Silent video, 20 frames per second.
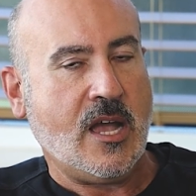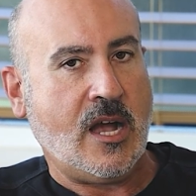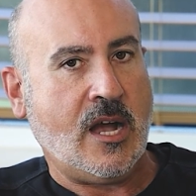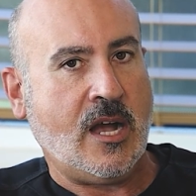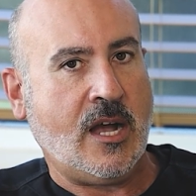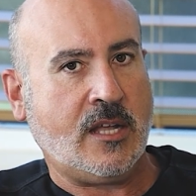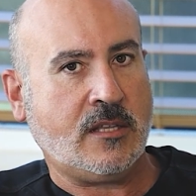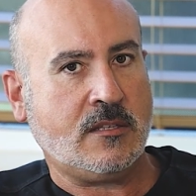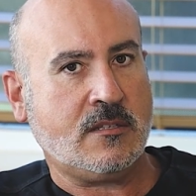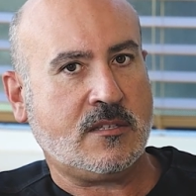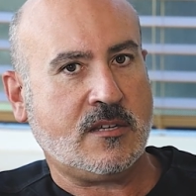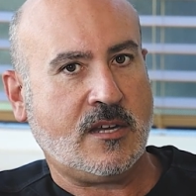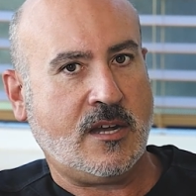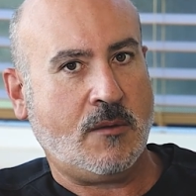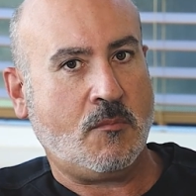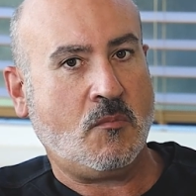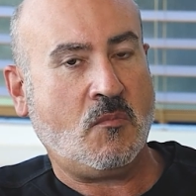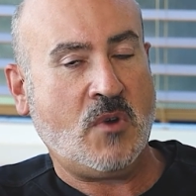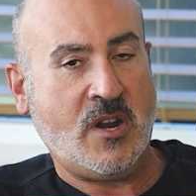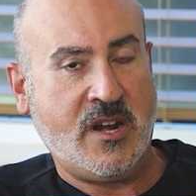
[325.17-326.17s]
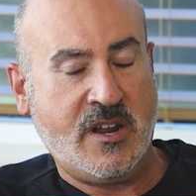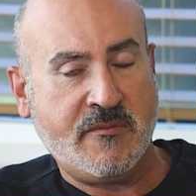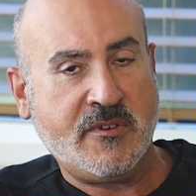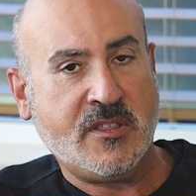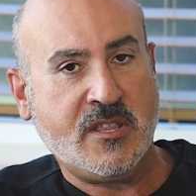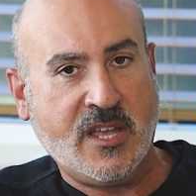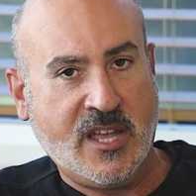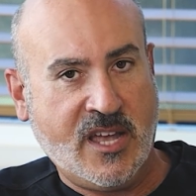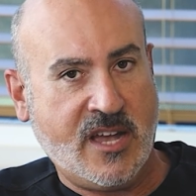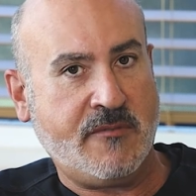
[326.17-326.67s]
and whenever
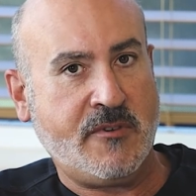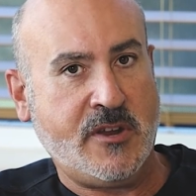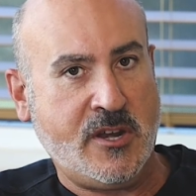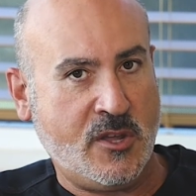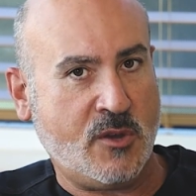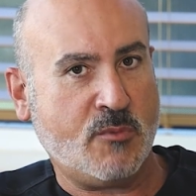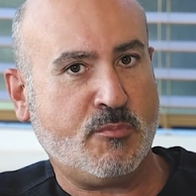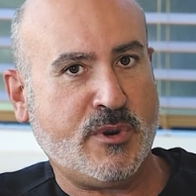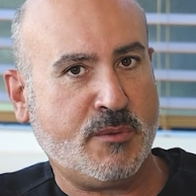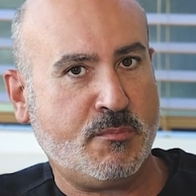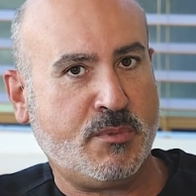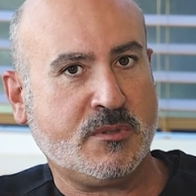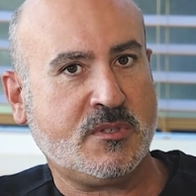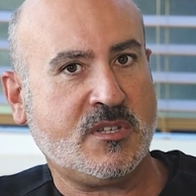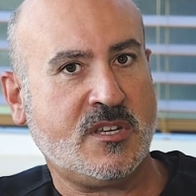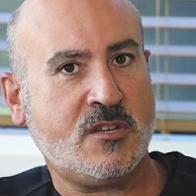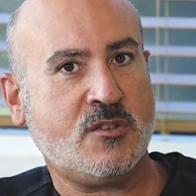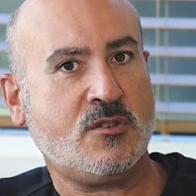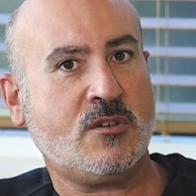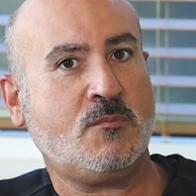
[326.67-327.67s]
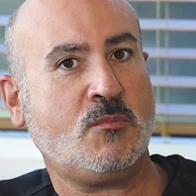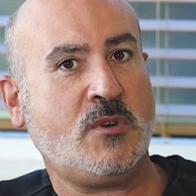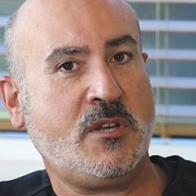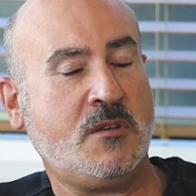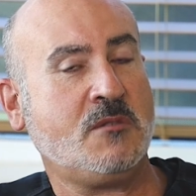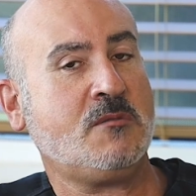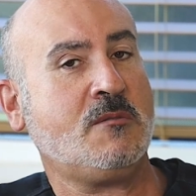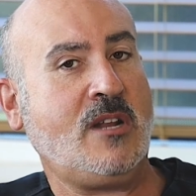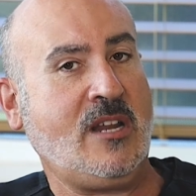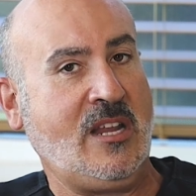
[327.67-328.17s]
they have a new proposition, we
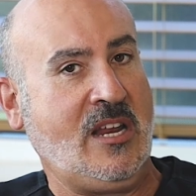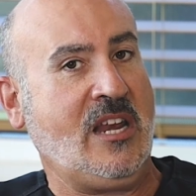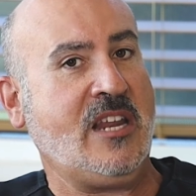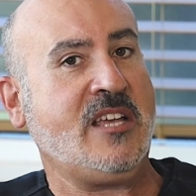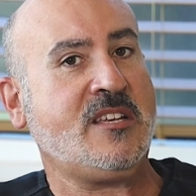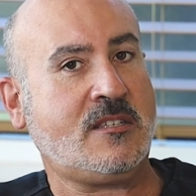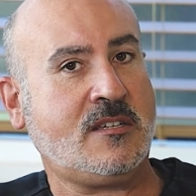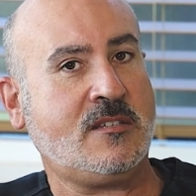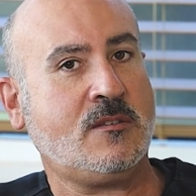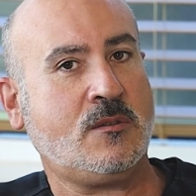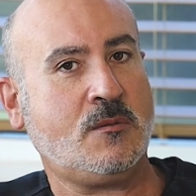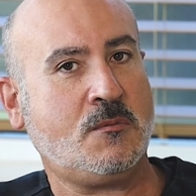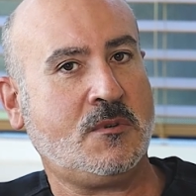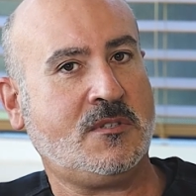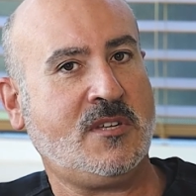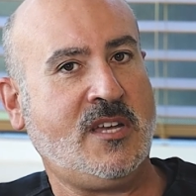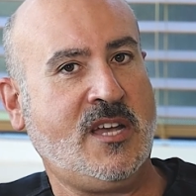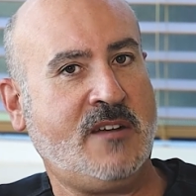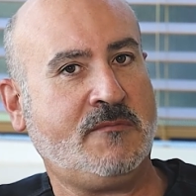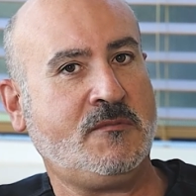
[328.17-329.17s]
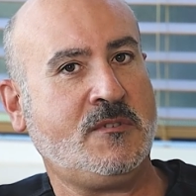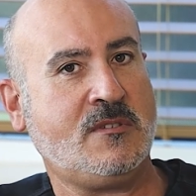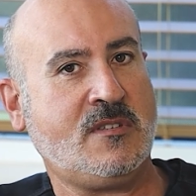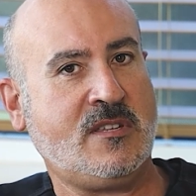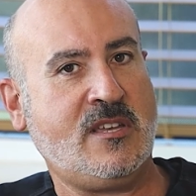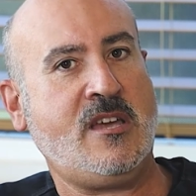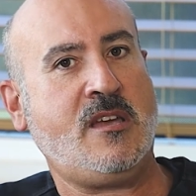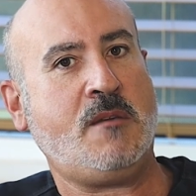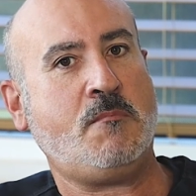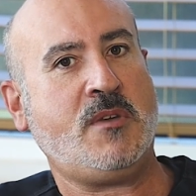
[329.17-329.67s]
usually listen to what they have to
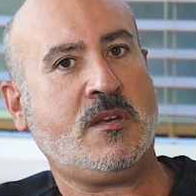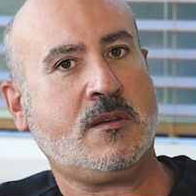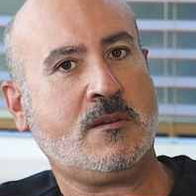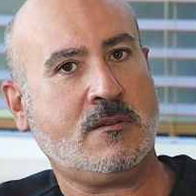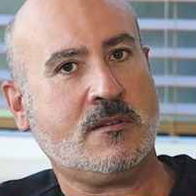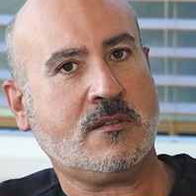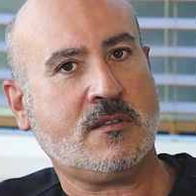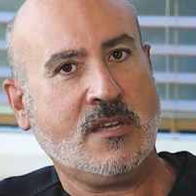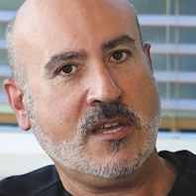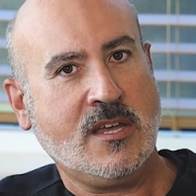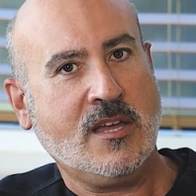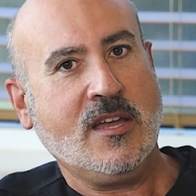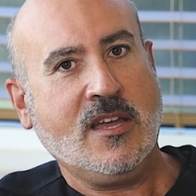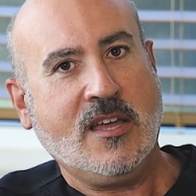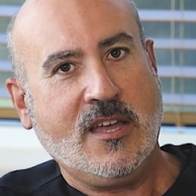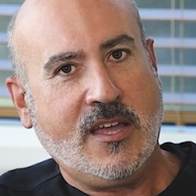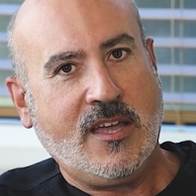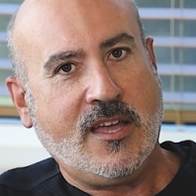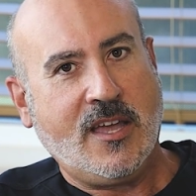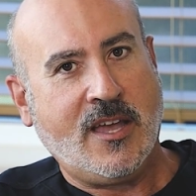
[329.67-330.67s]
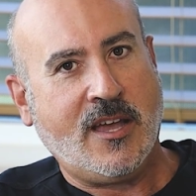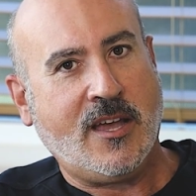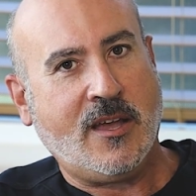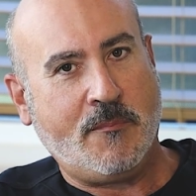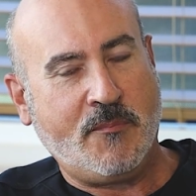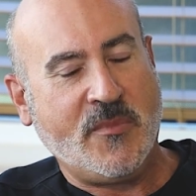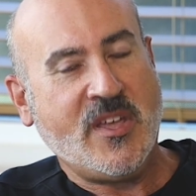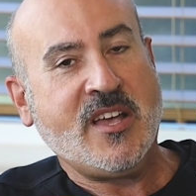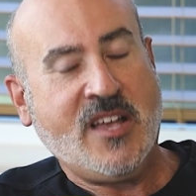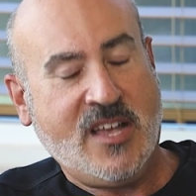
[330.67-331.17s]
say, because
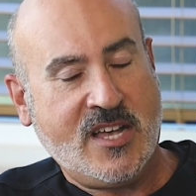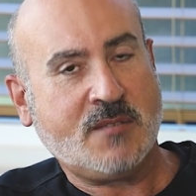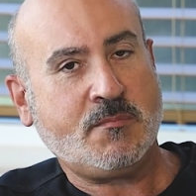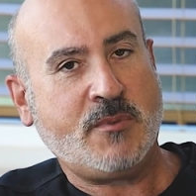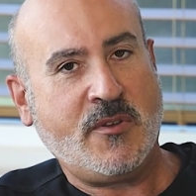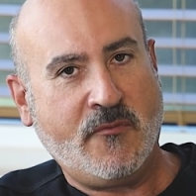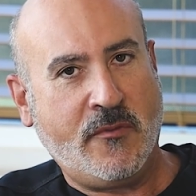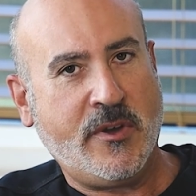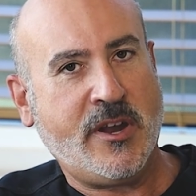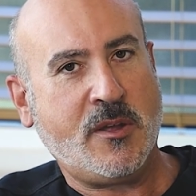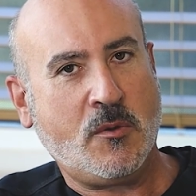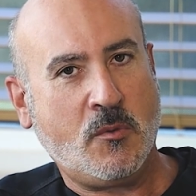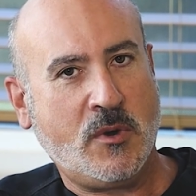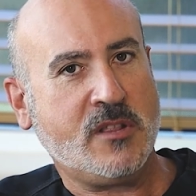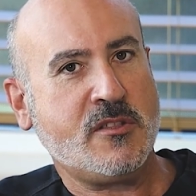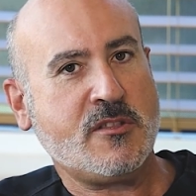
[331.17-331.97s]
it has been very well